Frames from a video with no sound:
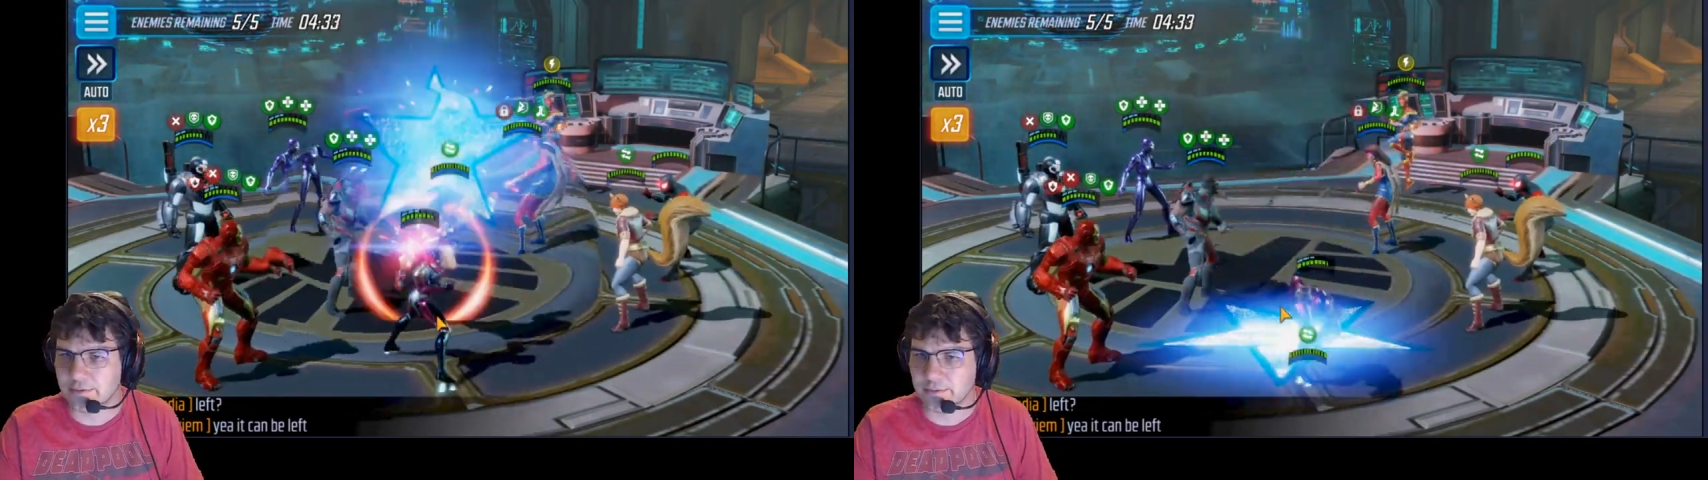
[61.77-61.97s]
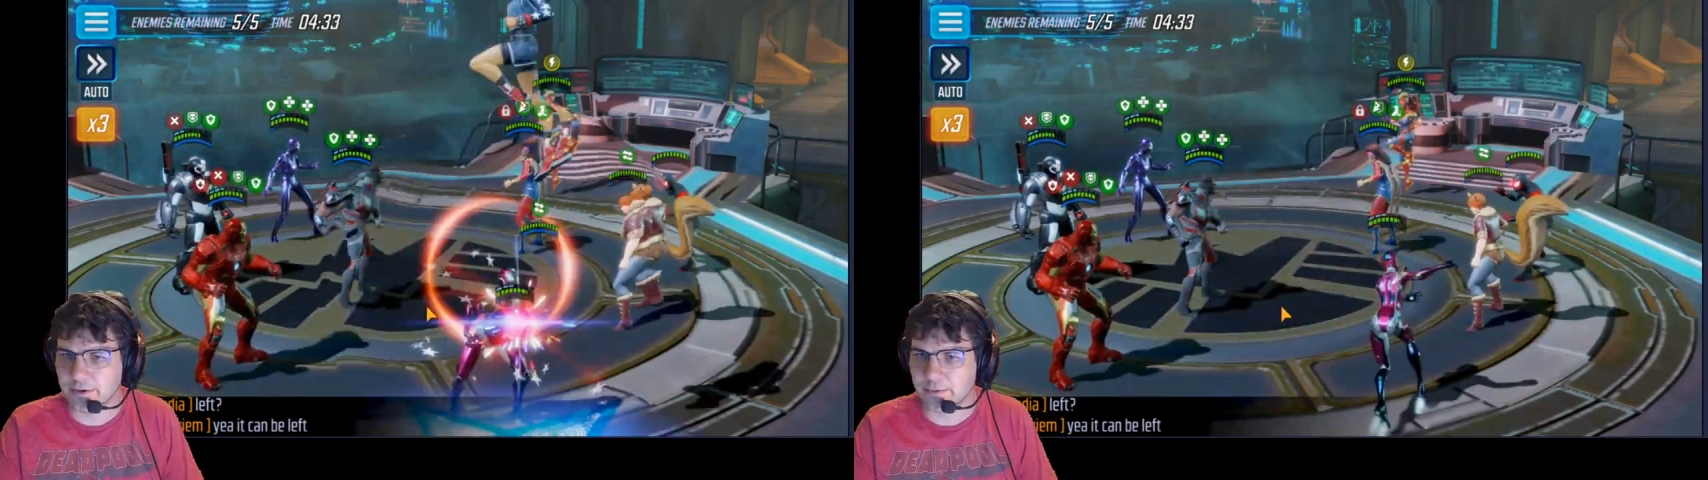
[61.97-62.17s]

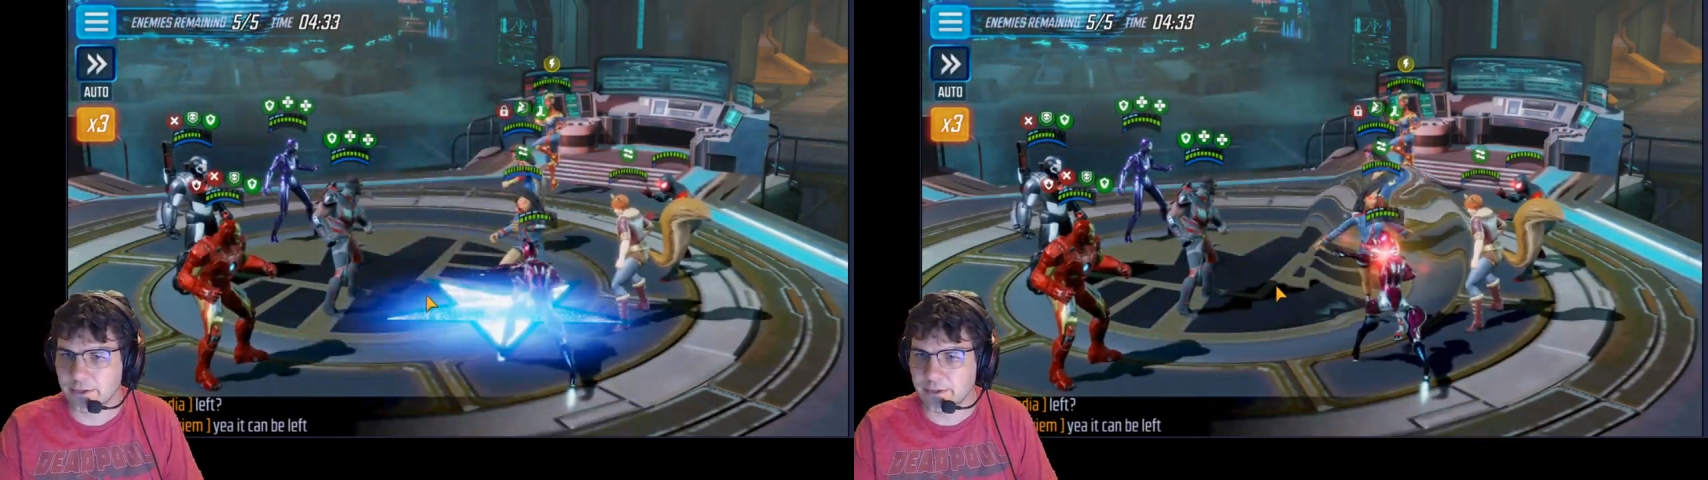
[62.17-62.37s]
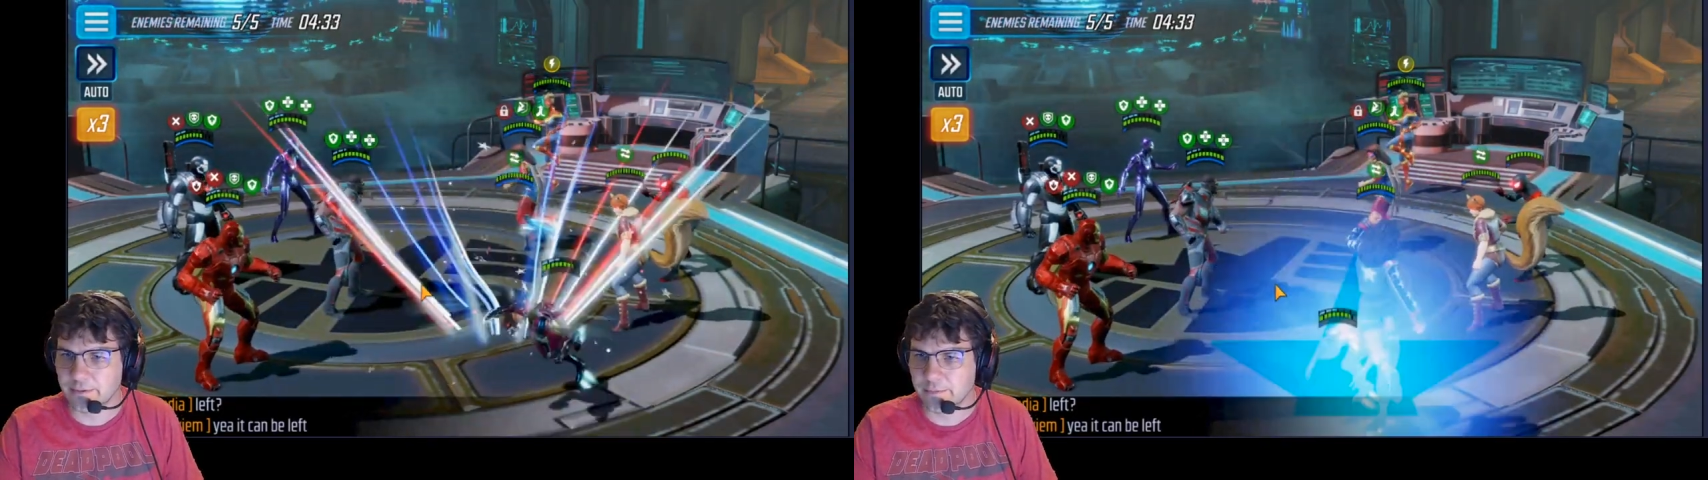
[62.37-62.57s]
right
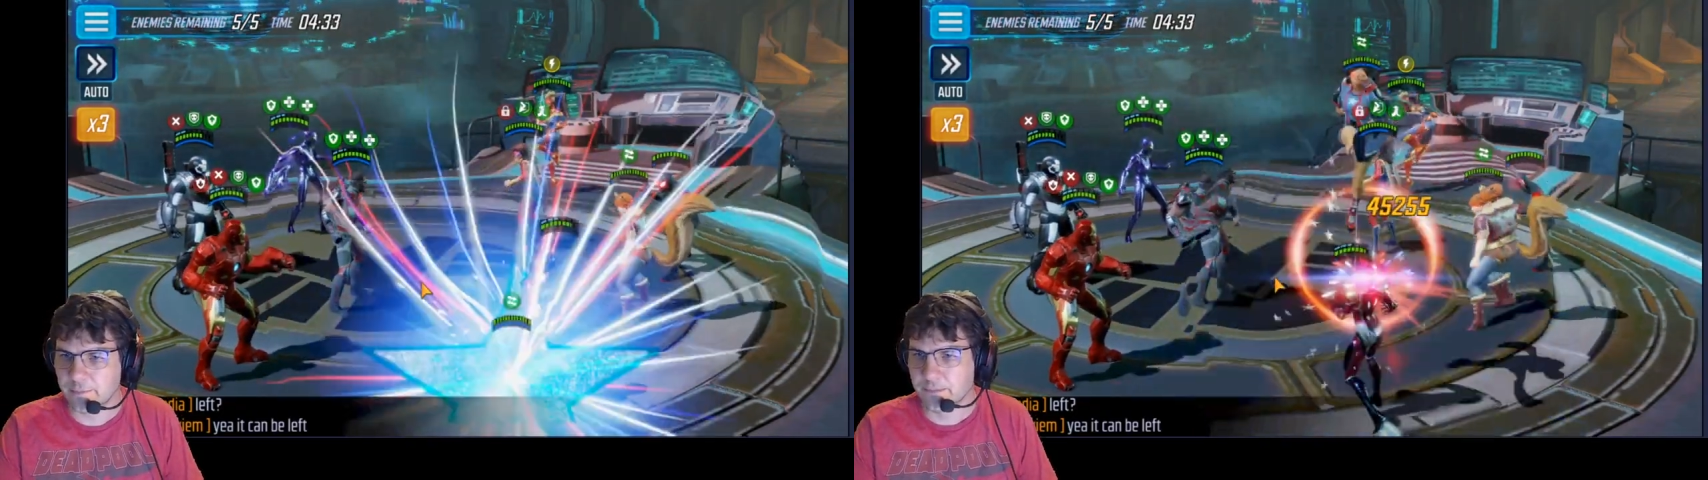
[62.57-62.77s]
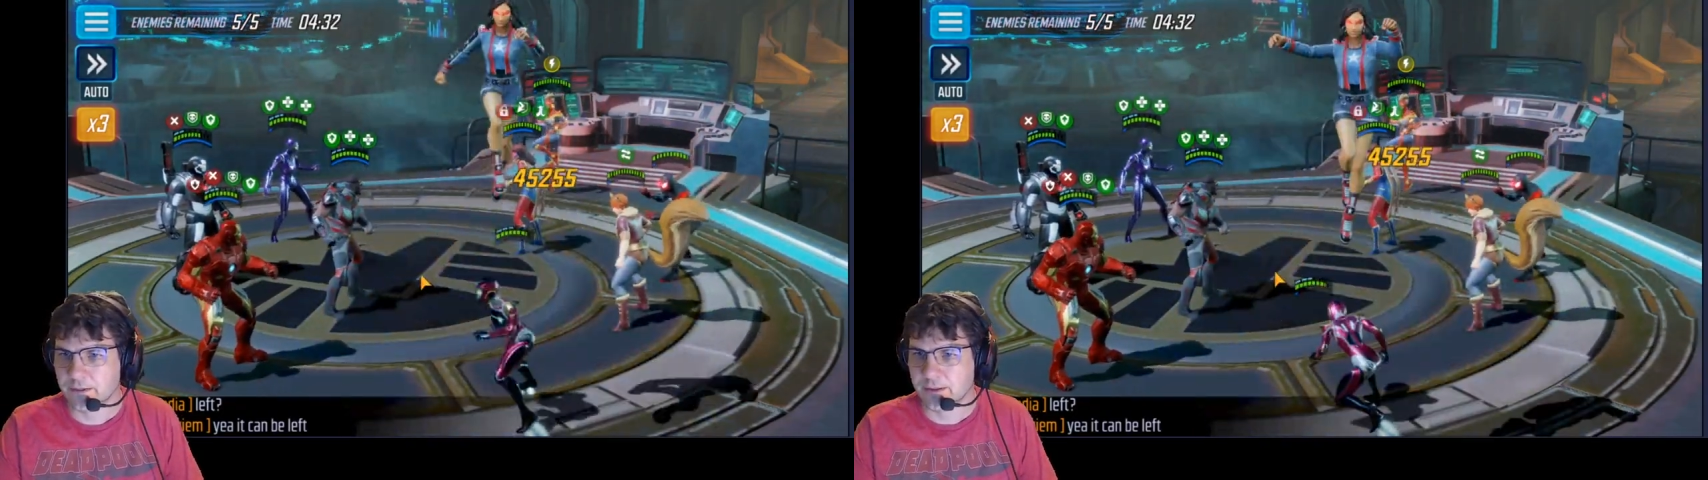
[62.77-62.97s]
away.
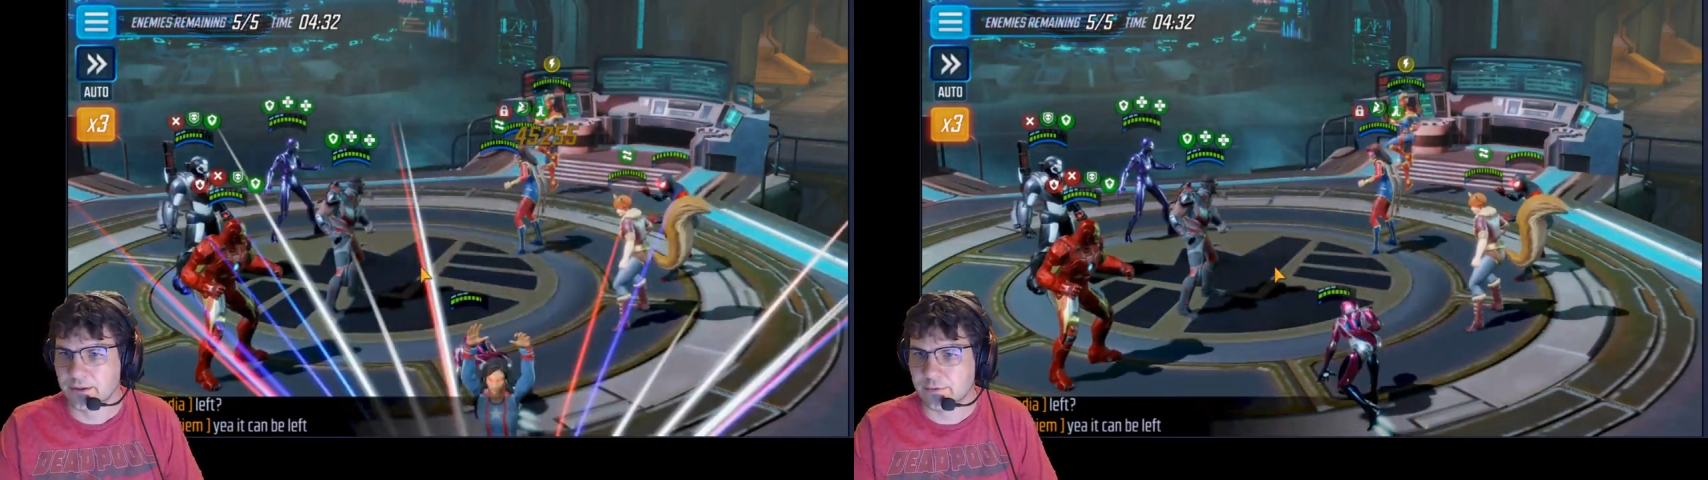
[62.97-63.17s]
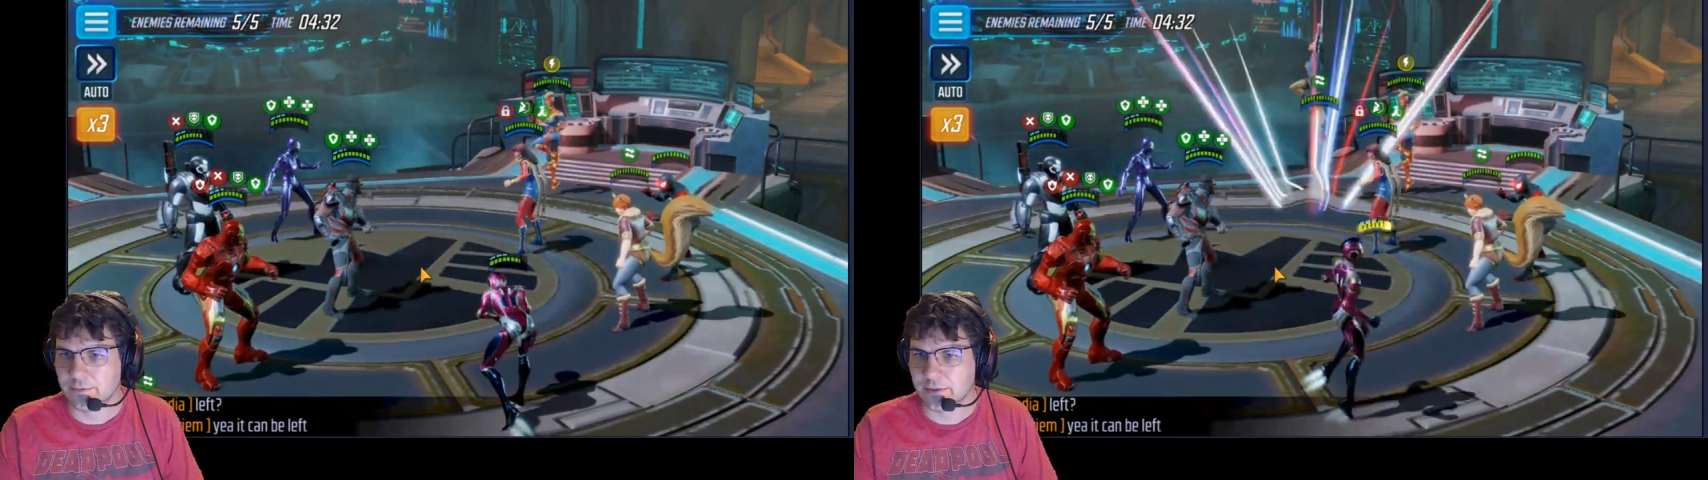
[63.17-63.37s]

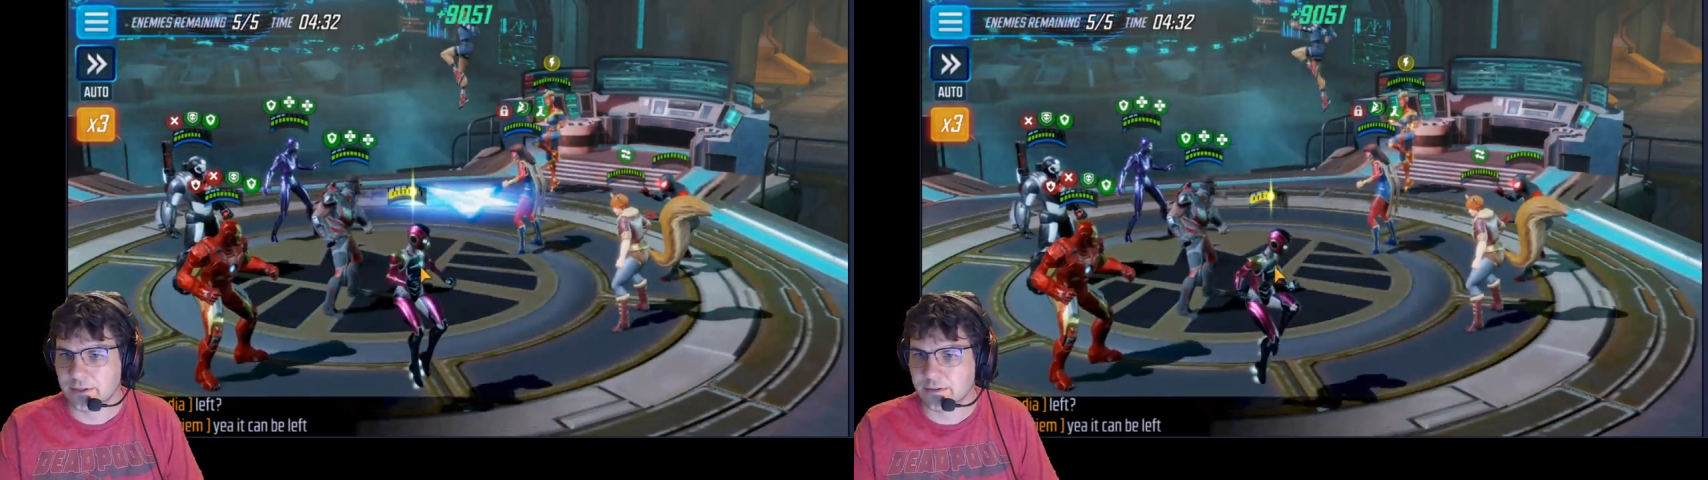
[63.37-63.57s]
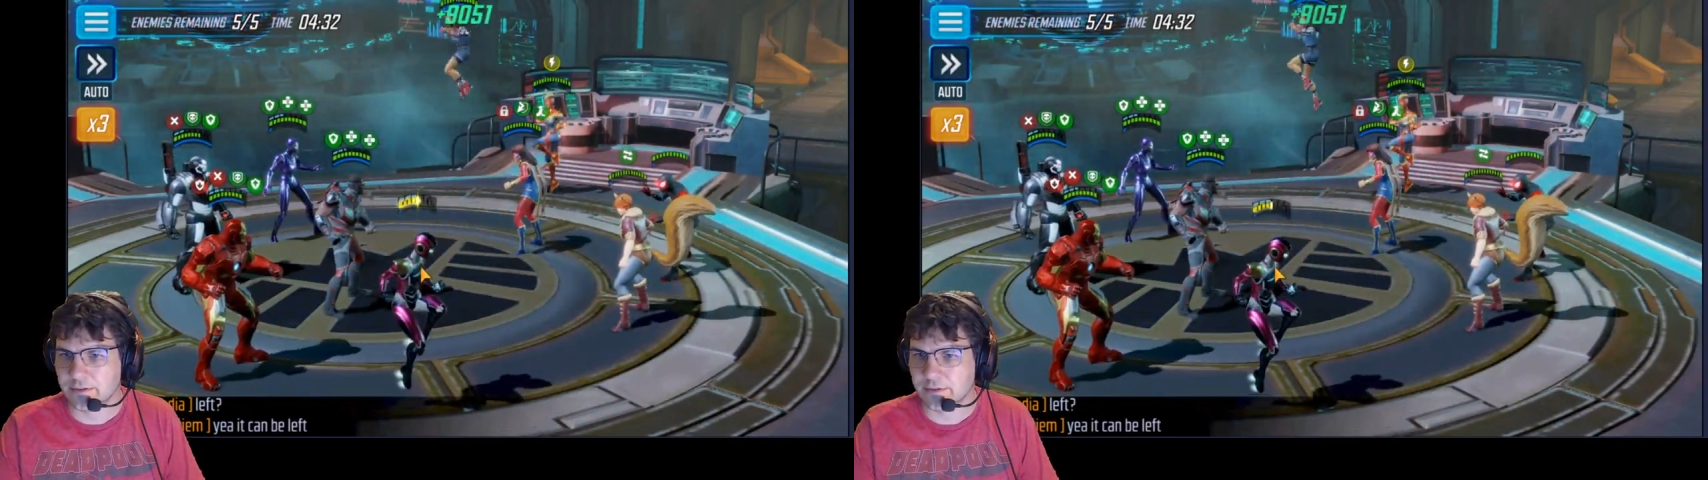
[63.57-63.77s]
Hopefully that doesn't